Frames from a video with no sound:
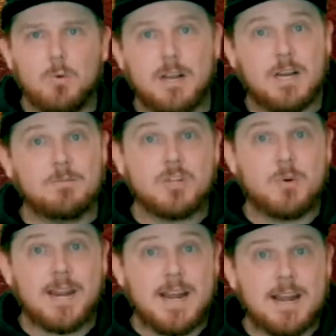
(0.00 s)
When it comes to
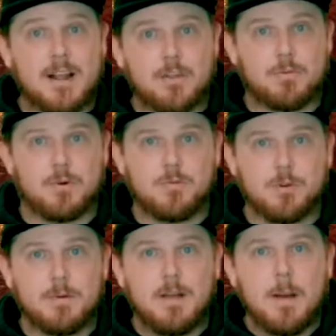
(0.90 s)
going in and out of the throne
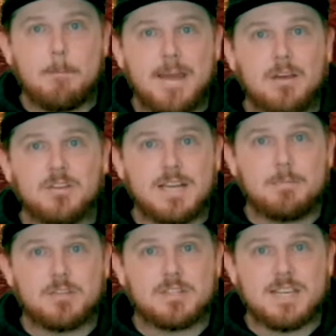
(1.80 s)
room, Baal is
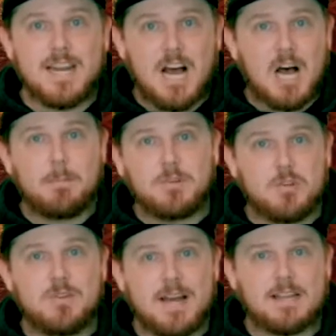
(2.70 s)
able to see up
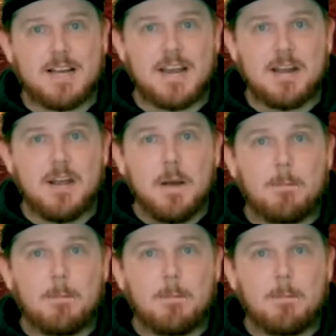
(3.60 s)
to that line,